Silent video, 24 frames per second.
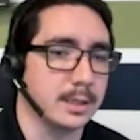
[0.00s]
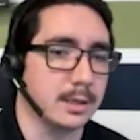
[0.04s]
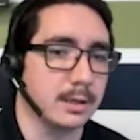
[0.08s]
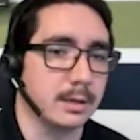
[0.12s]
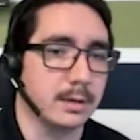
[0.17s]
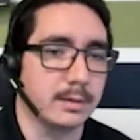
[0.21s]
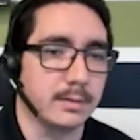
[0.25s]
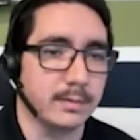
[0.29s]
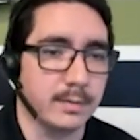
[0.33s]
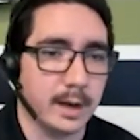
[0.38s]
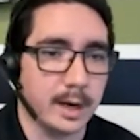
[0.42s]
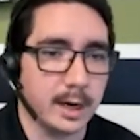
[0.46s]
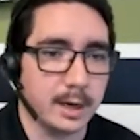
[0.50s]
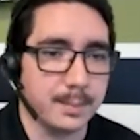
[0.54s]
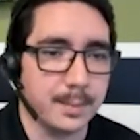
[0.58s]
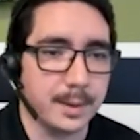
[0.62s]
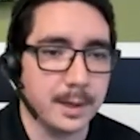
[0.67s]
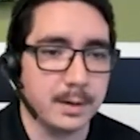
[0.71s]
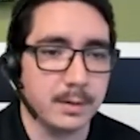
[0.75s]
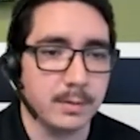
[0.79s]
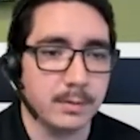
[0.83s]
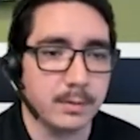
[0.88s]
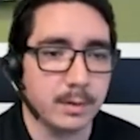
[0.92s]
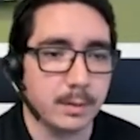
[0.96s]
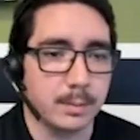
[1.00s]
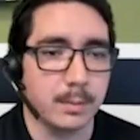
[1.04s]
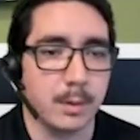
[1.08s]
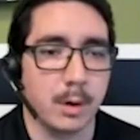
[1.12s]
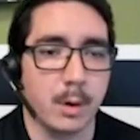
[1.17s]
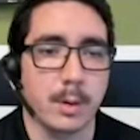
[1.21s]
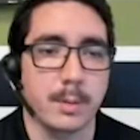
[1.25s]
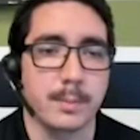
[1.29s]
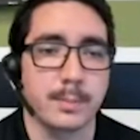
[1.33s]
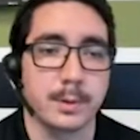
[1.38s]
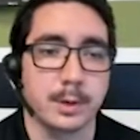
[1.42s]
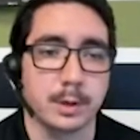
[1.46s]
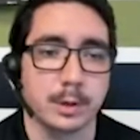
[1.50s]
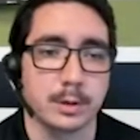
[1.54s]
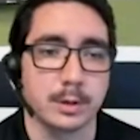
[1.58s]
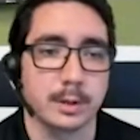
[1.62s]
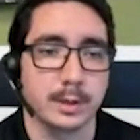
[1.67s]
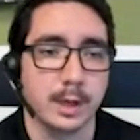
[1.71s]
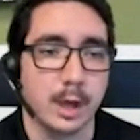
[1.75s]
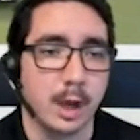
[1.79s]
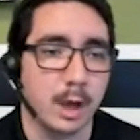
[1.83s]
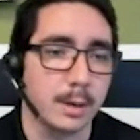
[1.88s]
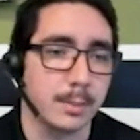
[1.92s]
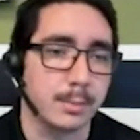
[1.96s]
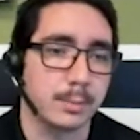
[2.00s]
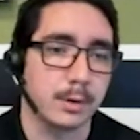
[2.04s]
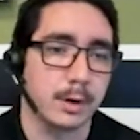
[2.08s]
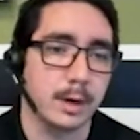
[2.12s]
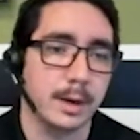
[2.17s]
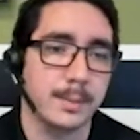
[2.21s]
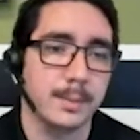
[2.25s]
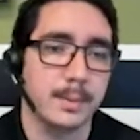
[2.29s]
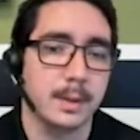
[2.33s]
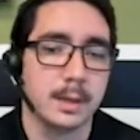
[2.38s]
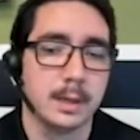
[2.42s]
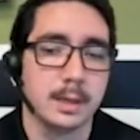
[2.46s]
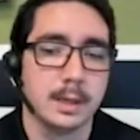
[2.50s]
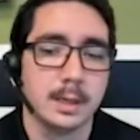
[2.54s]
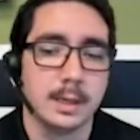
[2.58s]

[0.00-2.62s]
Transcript: your environment from going purely on-prem,